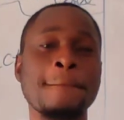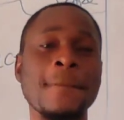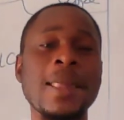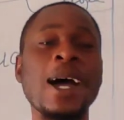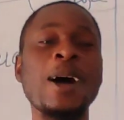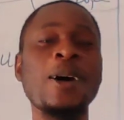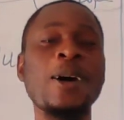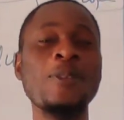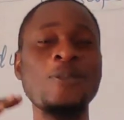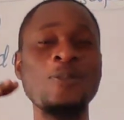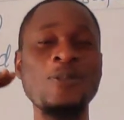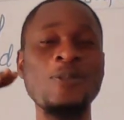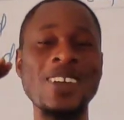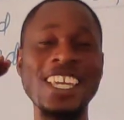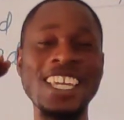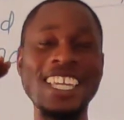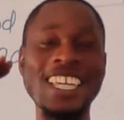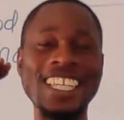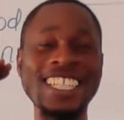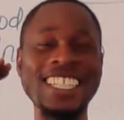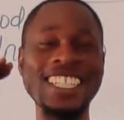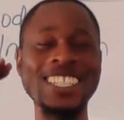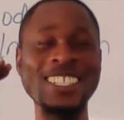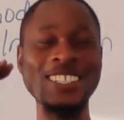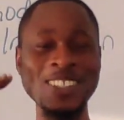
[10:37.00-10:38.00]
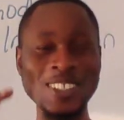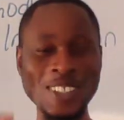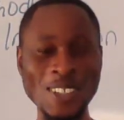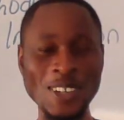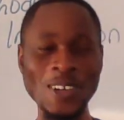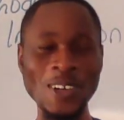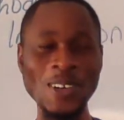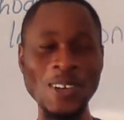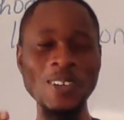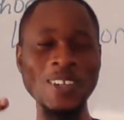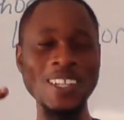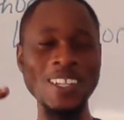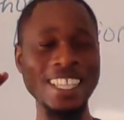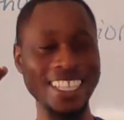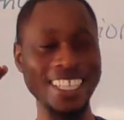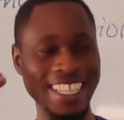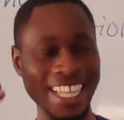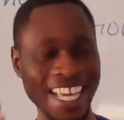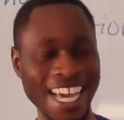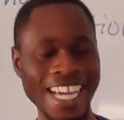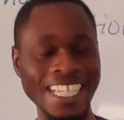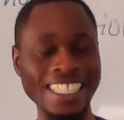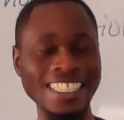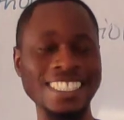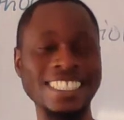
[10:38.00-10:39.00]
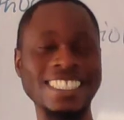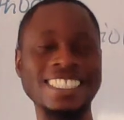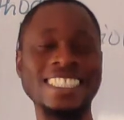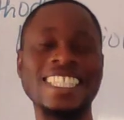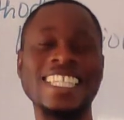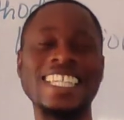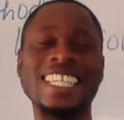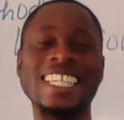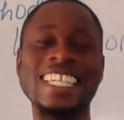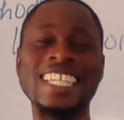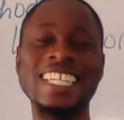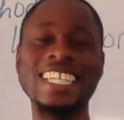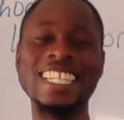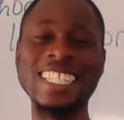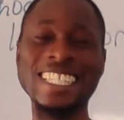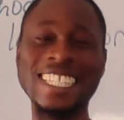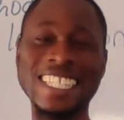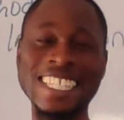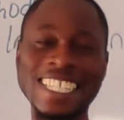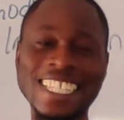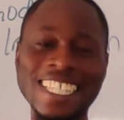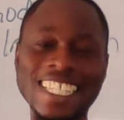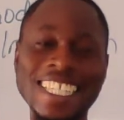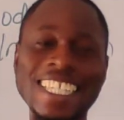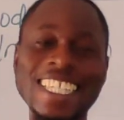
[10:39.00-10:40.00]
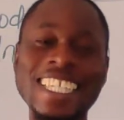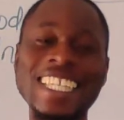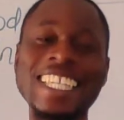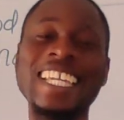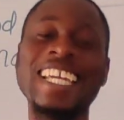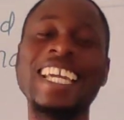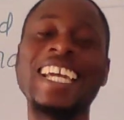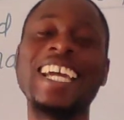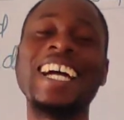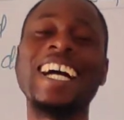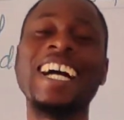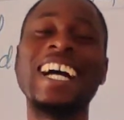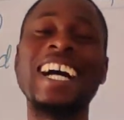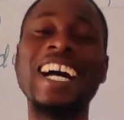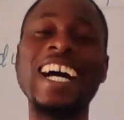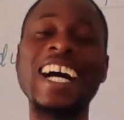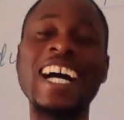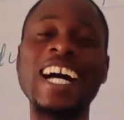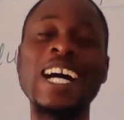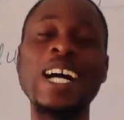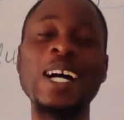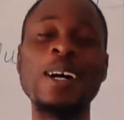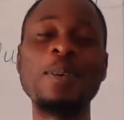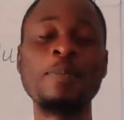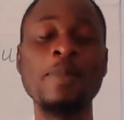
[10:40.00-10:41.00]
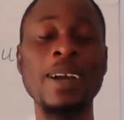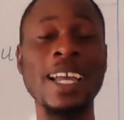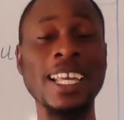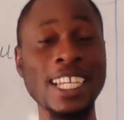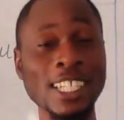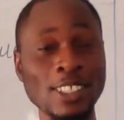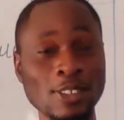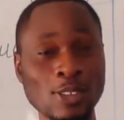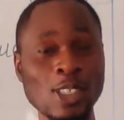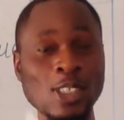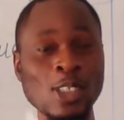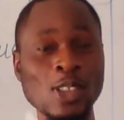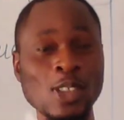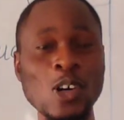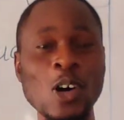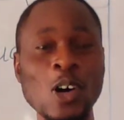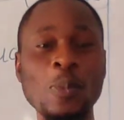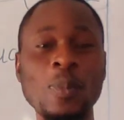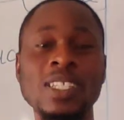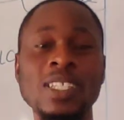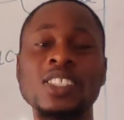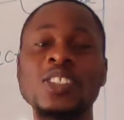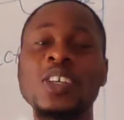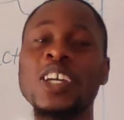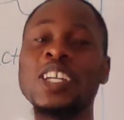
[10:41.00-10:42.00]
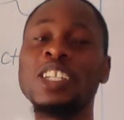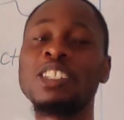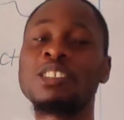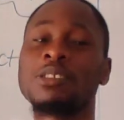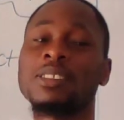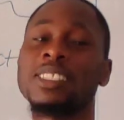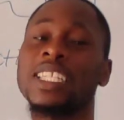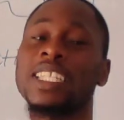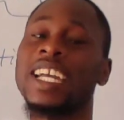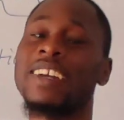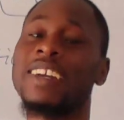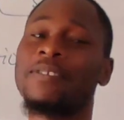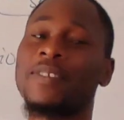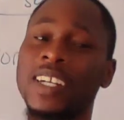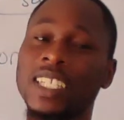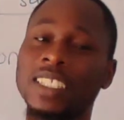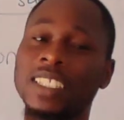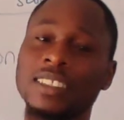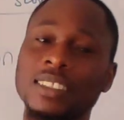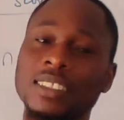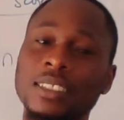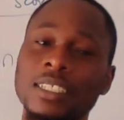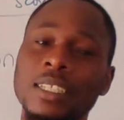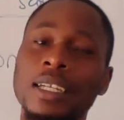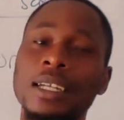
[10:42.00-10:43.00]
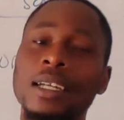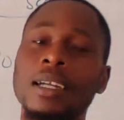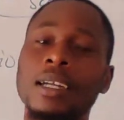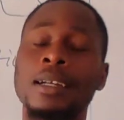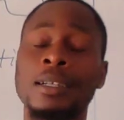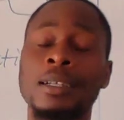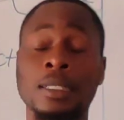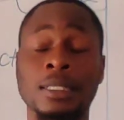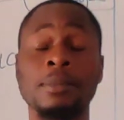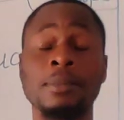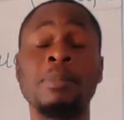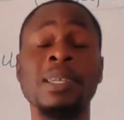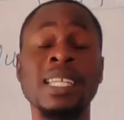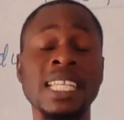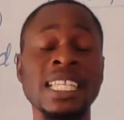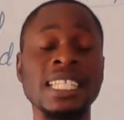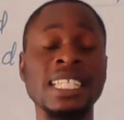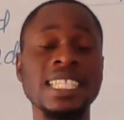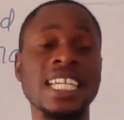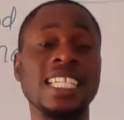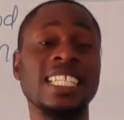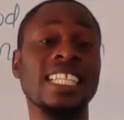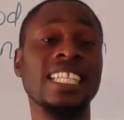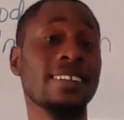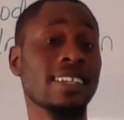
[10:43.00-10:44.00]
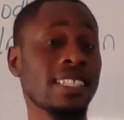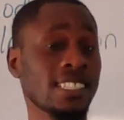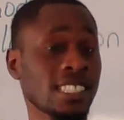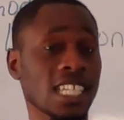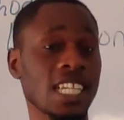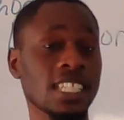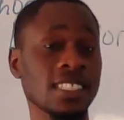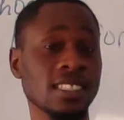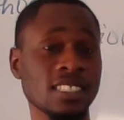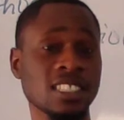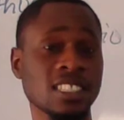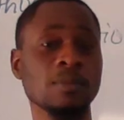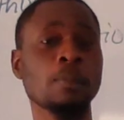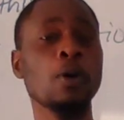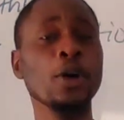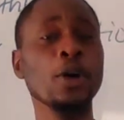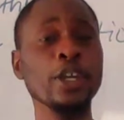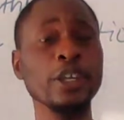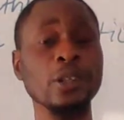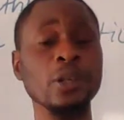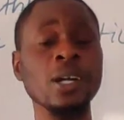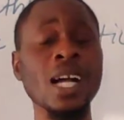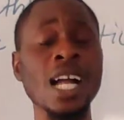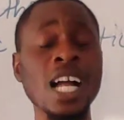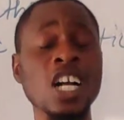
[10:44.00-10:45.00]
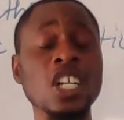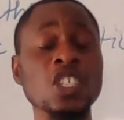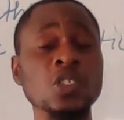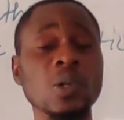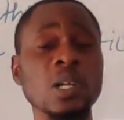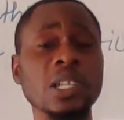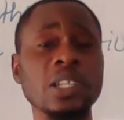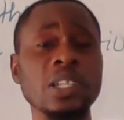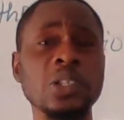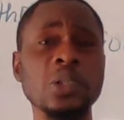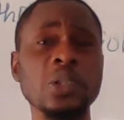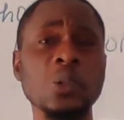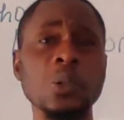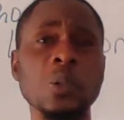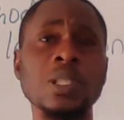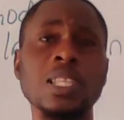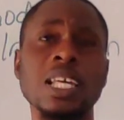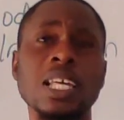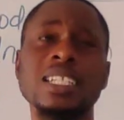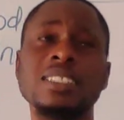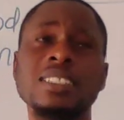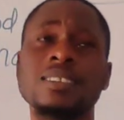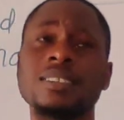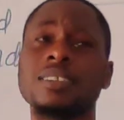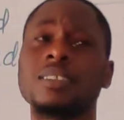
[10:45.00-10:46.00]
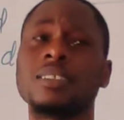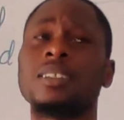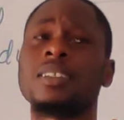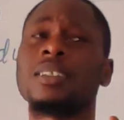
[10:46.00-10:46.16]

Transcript: now we know that the electroscope is going to diverge, meaning that there are charges. But you don't actually know that